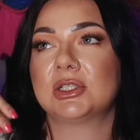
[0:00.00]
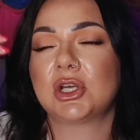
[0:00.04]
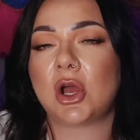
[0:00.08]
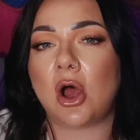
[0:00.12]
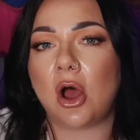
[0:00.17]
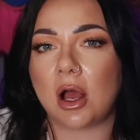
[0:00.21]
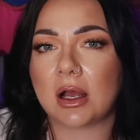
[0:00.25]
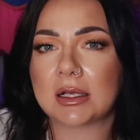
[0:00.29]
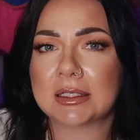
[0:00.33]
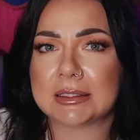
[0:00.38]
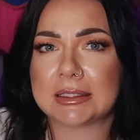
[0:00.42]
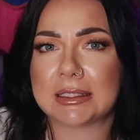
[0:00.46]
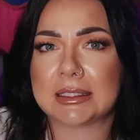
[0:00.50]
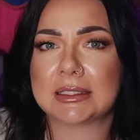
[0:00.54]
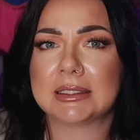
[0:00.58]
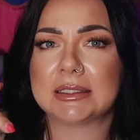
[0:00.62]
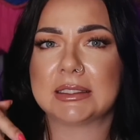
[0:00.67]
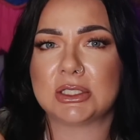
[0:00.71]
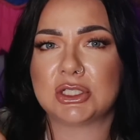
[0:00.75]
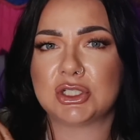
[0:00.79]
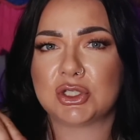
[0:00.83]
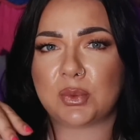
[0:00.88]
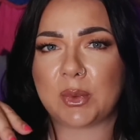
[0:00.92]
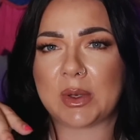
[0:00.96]
toxic
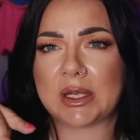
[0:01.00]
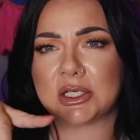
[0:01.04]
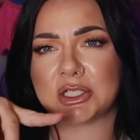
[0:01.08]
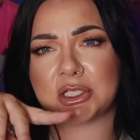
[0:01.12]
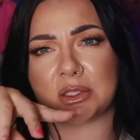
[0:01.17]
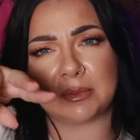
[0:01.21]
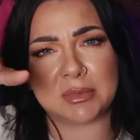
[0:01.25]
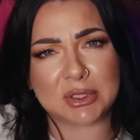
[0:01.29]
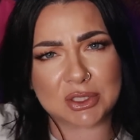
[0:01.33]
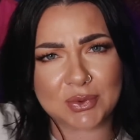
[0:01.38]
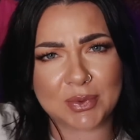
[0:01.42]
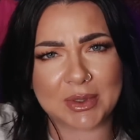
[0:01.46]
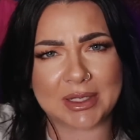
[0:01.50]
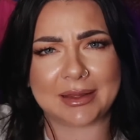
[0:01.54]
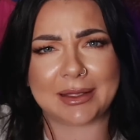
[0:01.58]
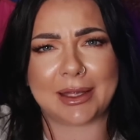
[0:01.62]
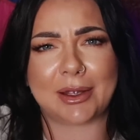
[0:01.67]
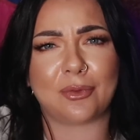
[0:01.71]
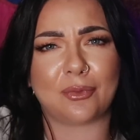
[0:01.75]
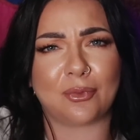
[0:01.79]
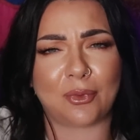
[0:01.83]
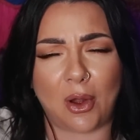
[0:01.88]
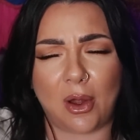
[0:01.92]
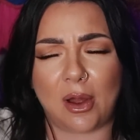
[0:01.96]
situation between
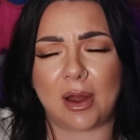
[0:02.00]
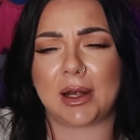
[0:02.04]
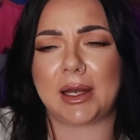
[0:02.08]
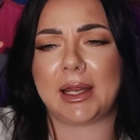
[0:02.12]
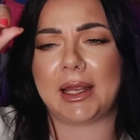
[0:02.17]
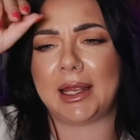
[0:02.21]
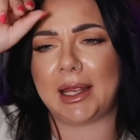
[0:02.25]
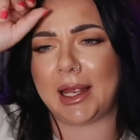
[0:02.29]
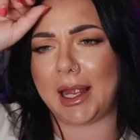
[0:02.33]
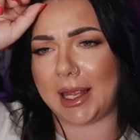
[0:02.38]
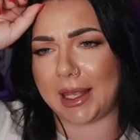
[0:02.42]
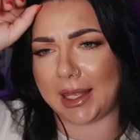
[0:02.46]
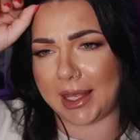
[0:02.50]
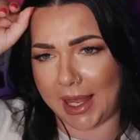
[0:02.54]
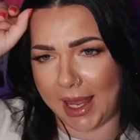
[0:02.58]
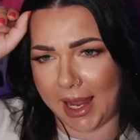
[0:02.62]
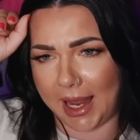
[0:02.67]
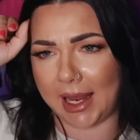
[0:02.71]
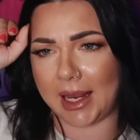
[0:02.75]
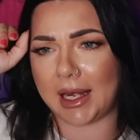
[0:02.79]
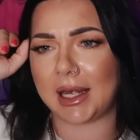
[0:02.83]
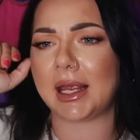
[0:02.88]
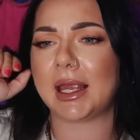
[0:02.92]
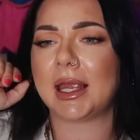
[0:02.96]
like Ronnie and
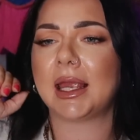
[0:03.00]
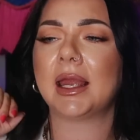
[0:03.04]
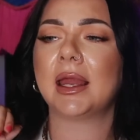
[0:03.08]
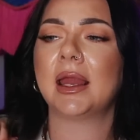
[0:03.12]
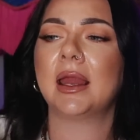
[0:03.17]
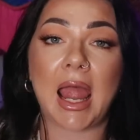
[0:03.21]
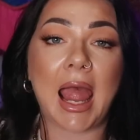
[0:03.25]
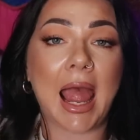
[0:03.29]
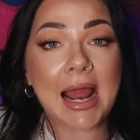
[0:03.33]
Katie,